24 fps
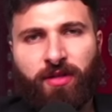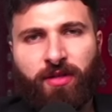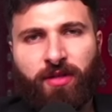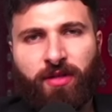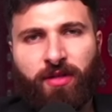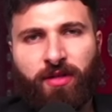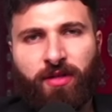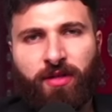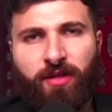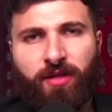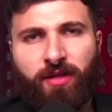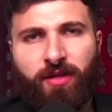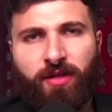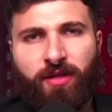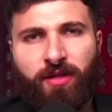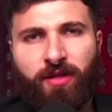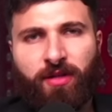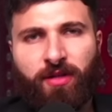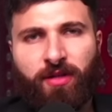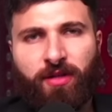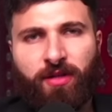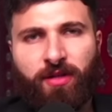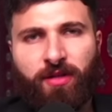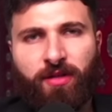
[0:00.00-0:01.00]

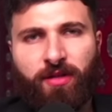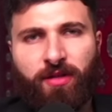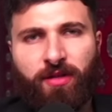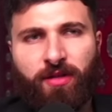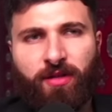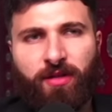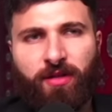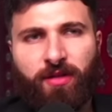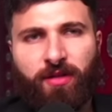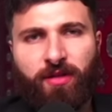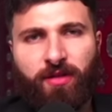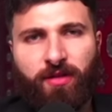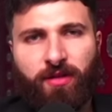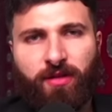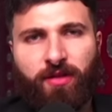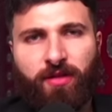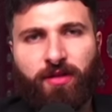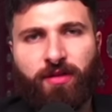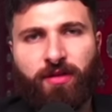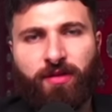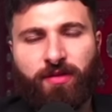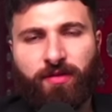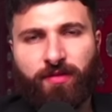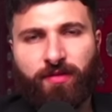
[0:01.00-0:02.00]

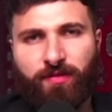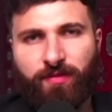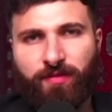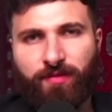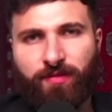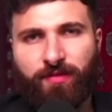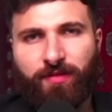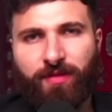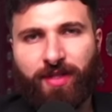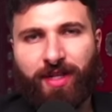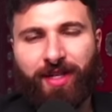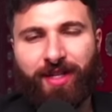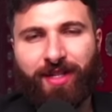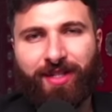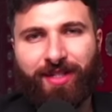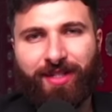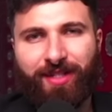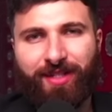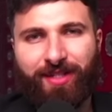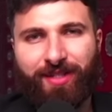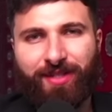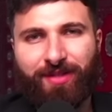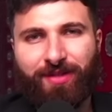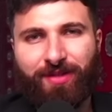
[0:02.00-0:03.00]

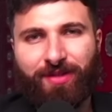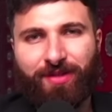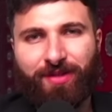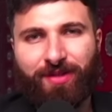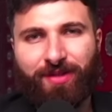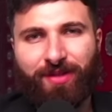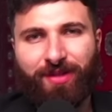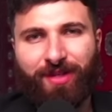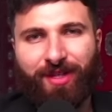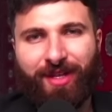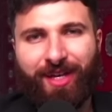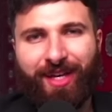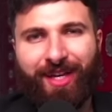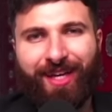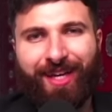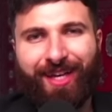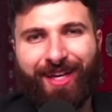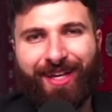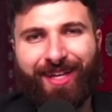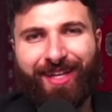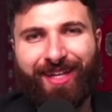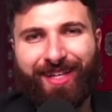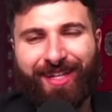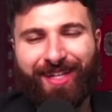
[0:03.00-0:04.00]

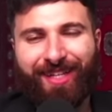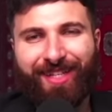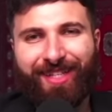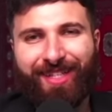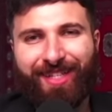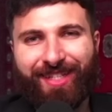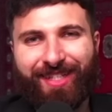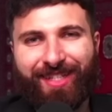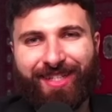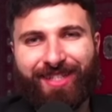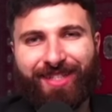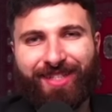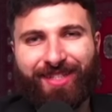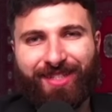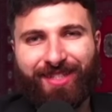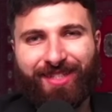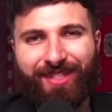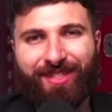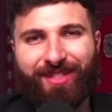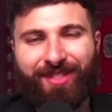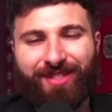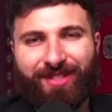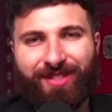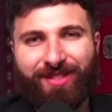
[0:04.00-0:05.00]

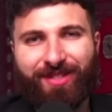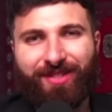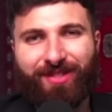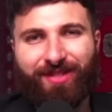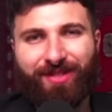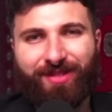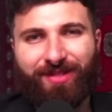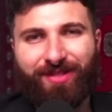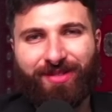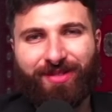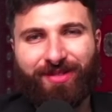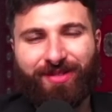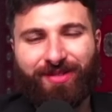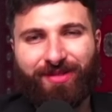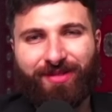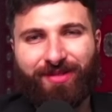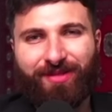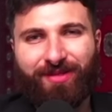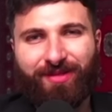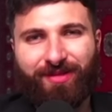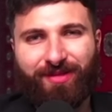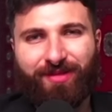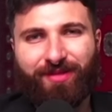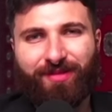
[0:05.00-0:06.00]

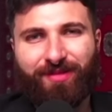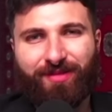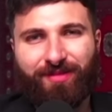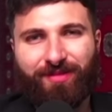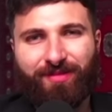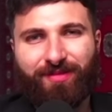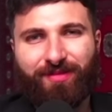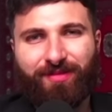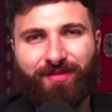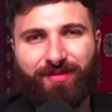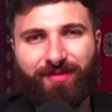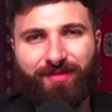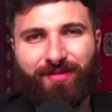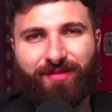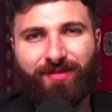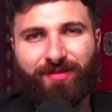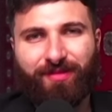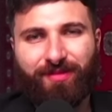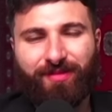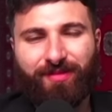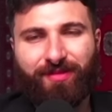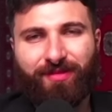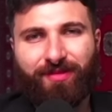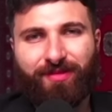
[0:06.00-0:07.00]

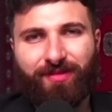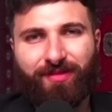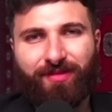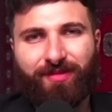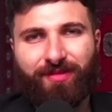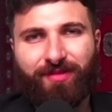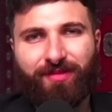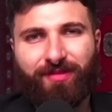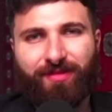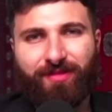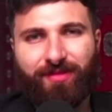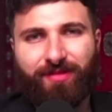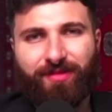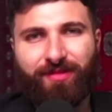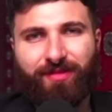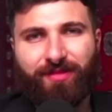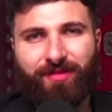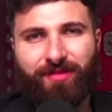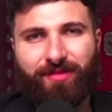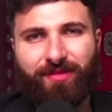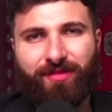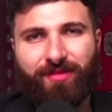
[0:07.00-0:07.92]
(not speaking)